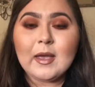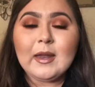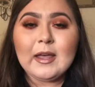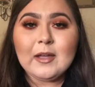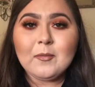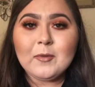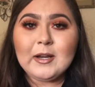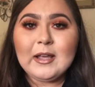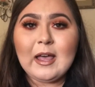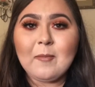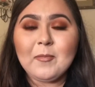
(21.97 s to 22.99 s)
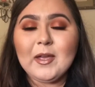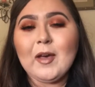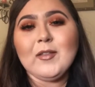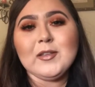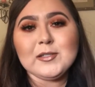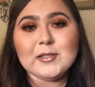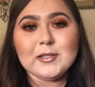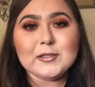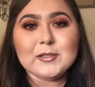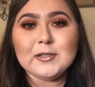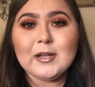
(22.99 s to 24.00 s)
and I am really happy how this
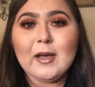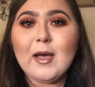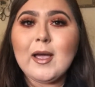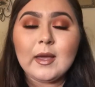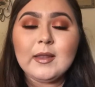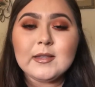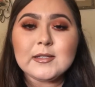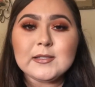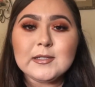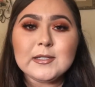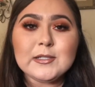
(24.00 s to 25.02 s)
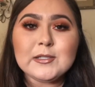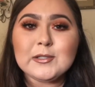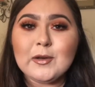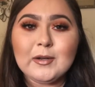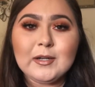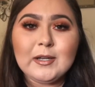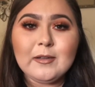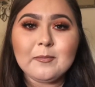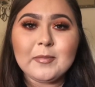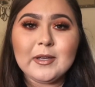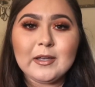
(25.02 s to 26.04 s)
look turned out. And this look is totally
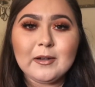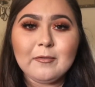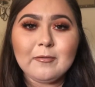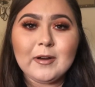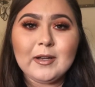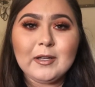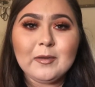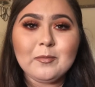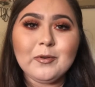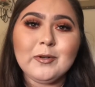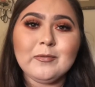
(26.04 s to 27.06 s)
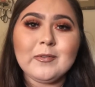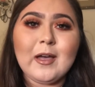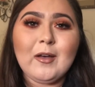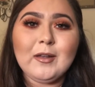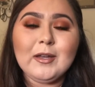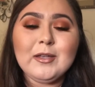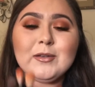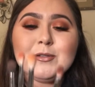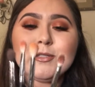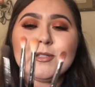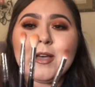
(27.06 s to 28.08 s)
beginner friendly approved. I only
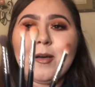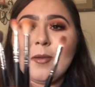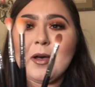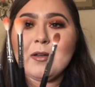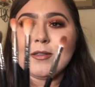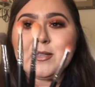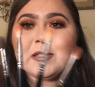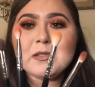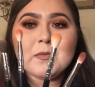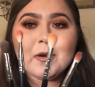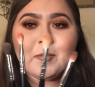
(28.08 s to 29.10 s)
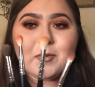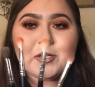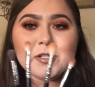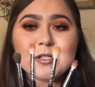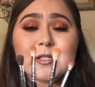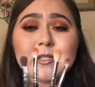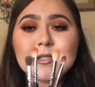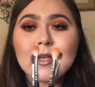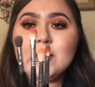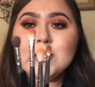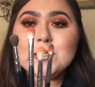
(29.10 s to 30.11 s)
used about these 4 brushes.
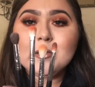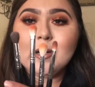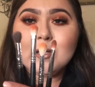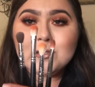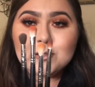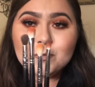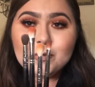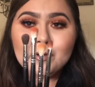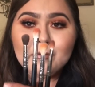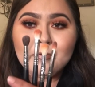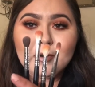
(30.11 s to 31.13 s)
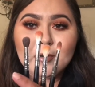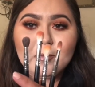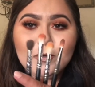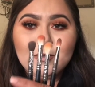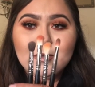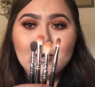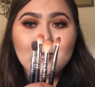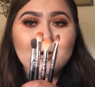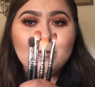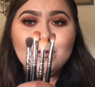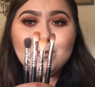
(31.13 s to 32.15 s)
These are all super affordable. They're
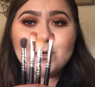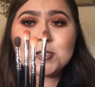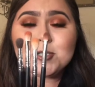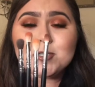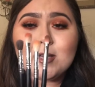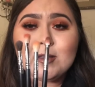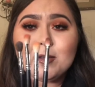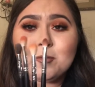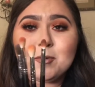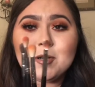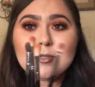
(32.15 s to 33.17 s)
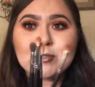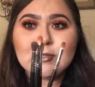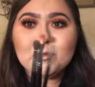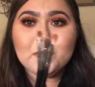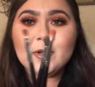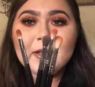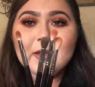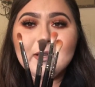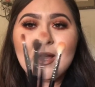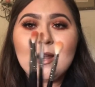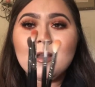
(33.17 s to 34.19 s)
Morphe brushes and they work super
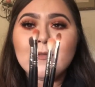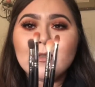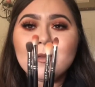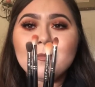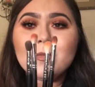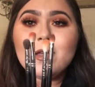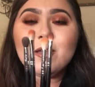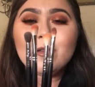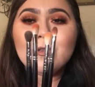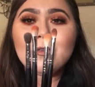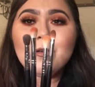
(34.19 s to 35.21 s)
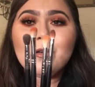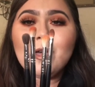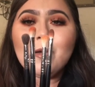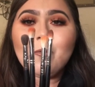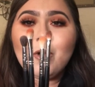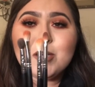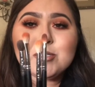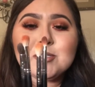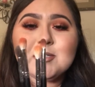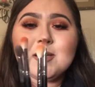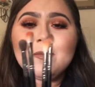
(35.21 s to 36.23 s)
good. I love them. You can wash
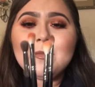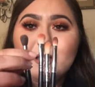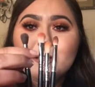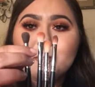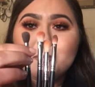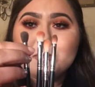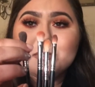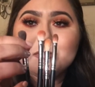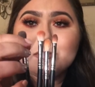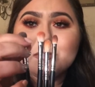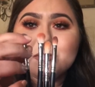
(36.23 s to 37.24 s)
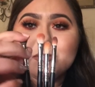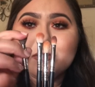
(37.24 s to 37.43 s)
them and the bristles